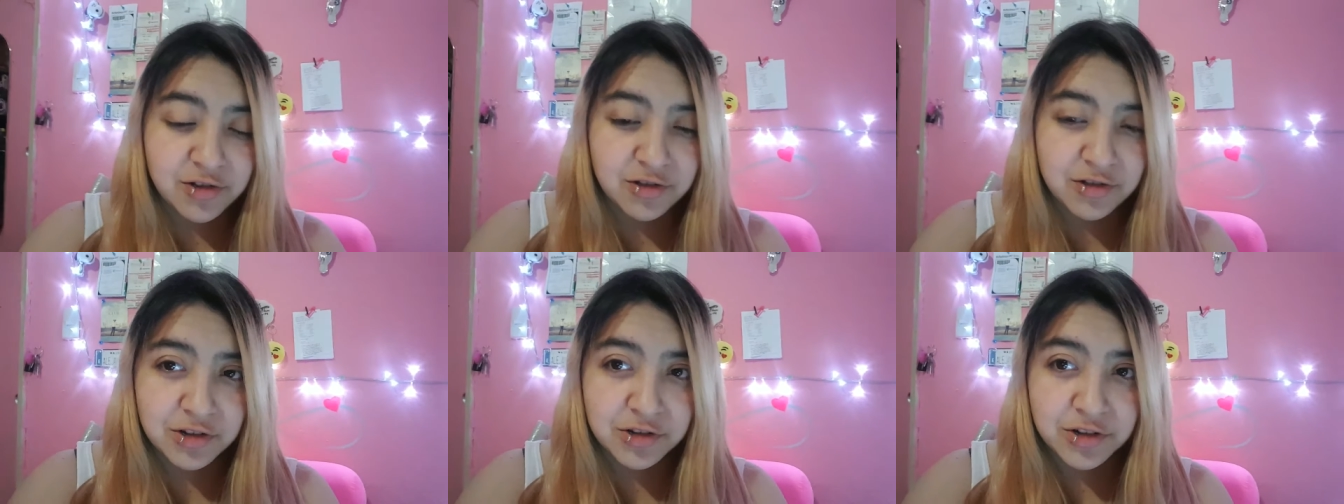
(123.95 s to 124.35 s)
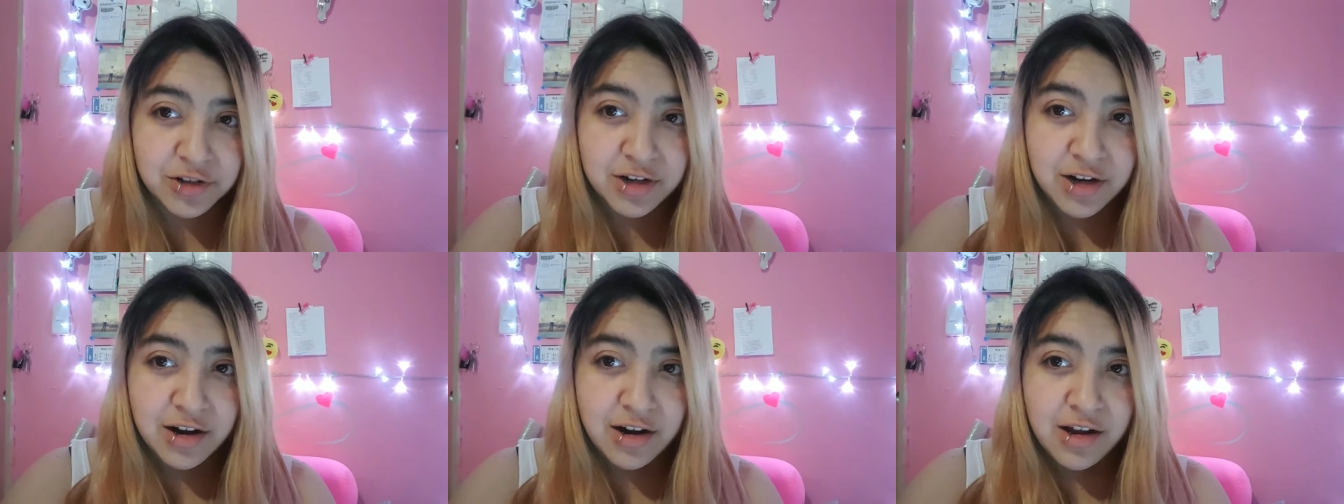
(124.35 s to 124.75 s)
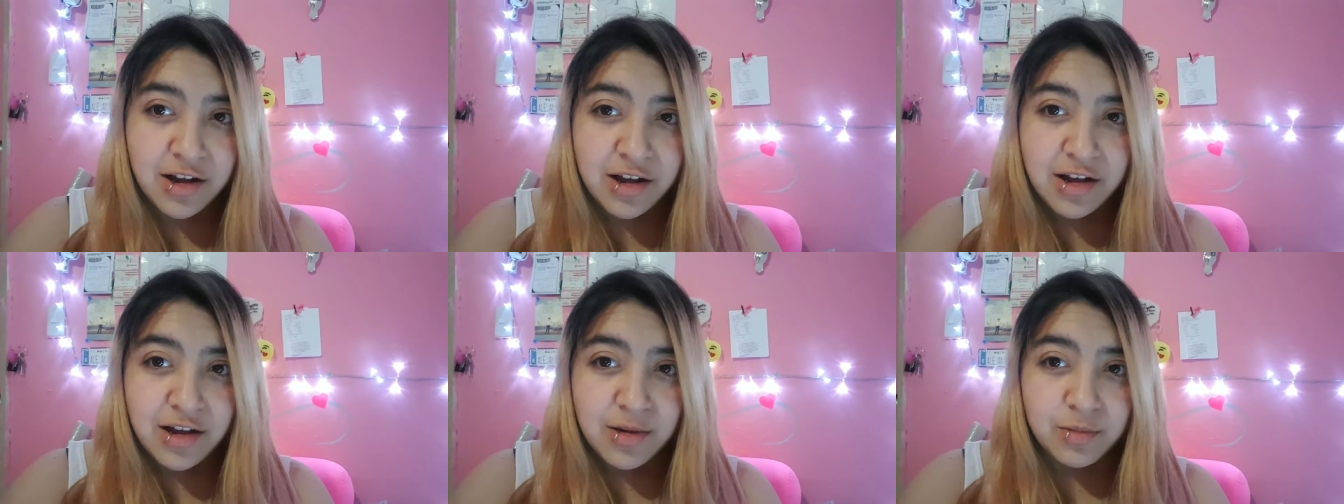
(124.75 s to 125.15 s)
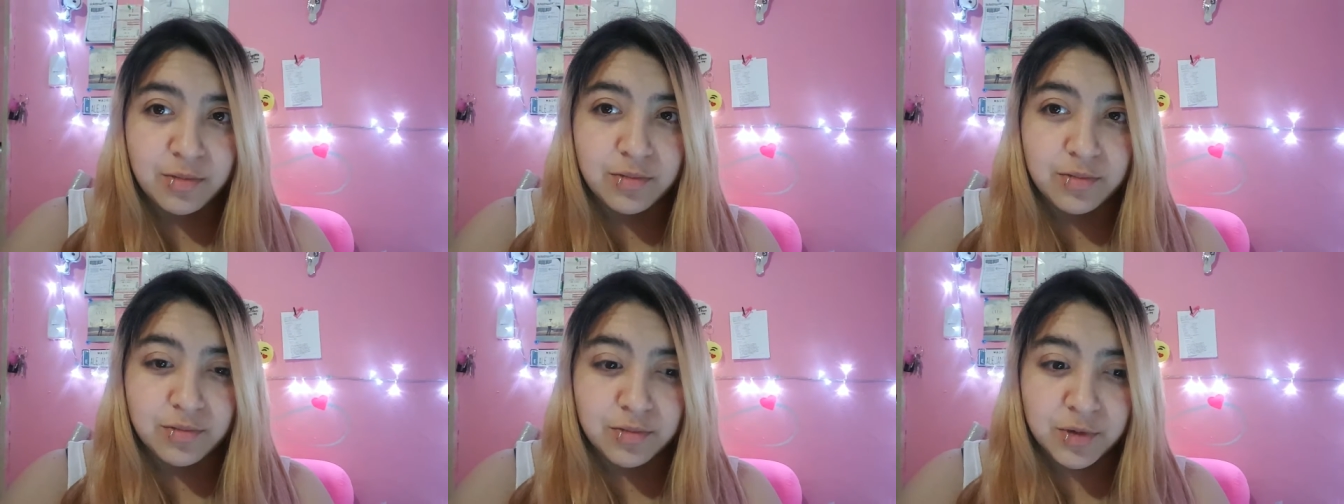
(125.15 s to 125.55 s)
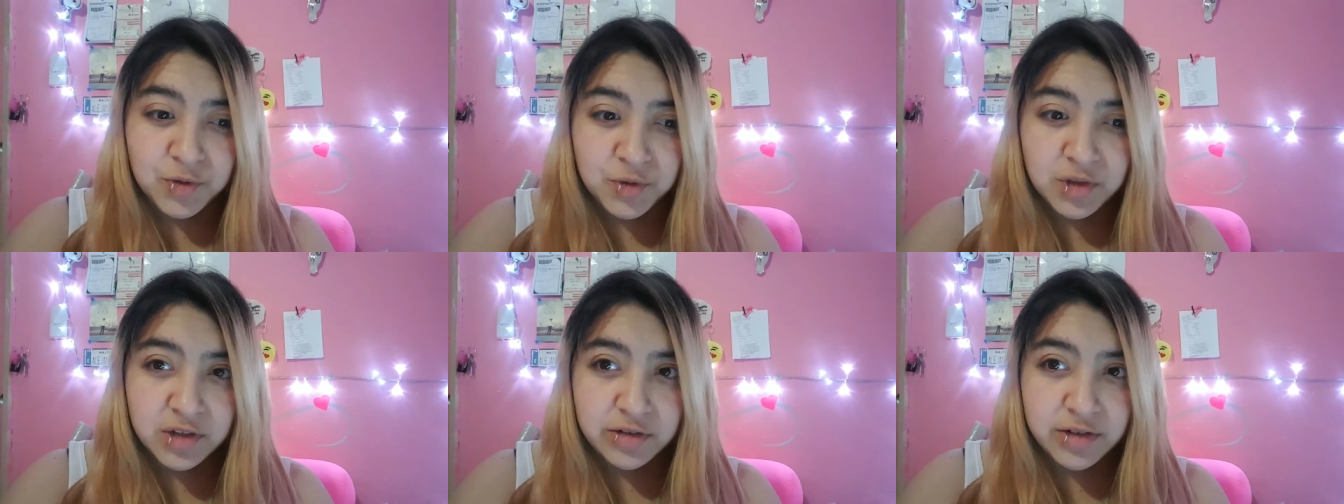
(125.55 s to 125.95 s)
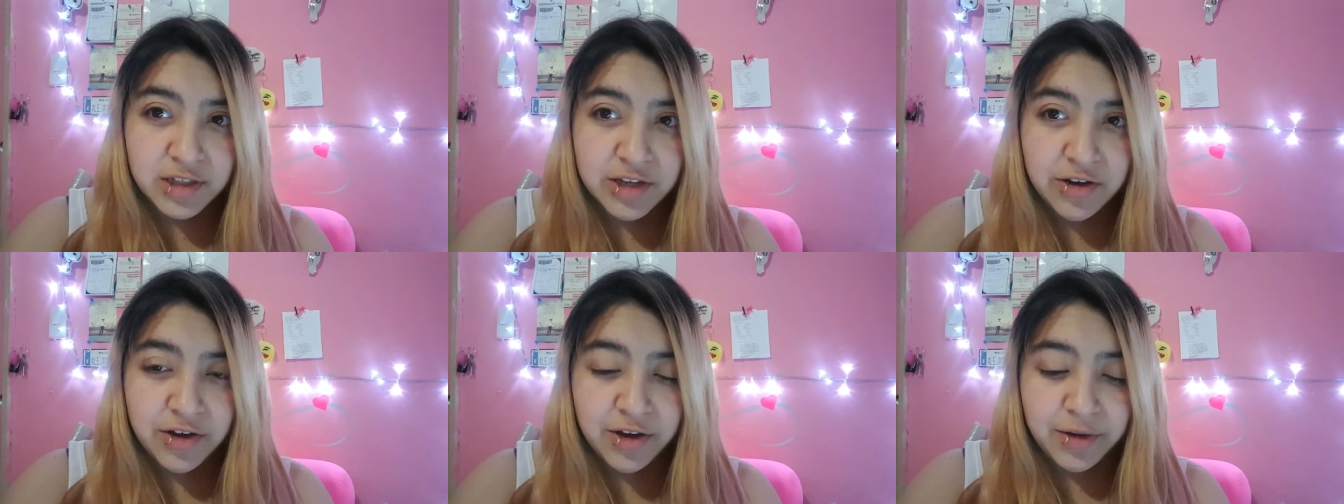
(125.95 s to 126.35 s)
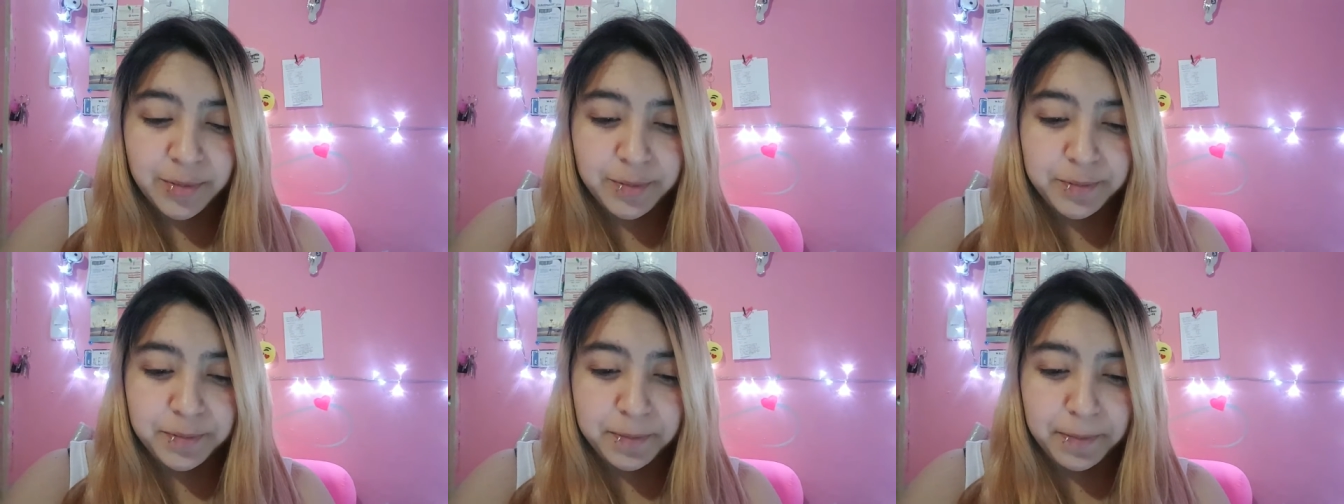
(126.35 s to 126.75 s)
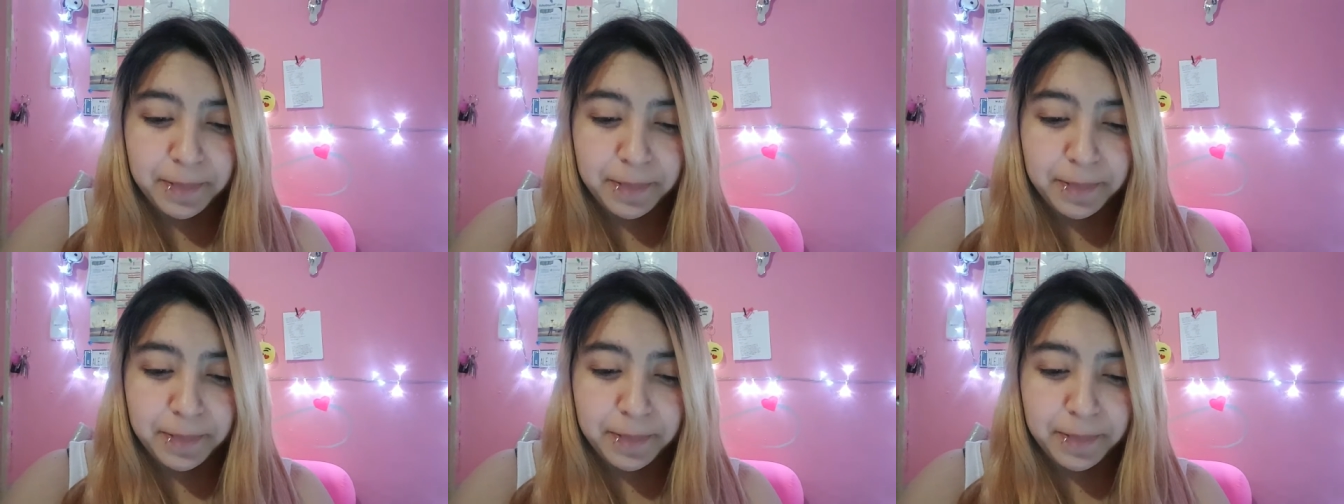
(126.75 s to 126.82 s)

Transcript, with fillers: color most of the time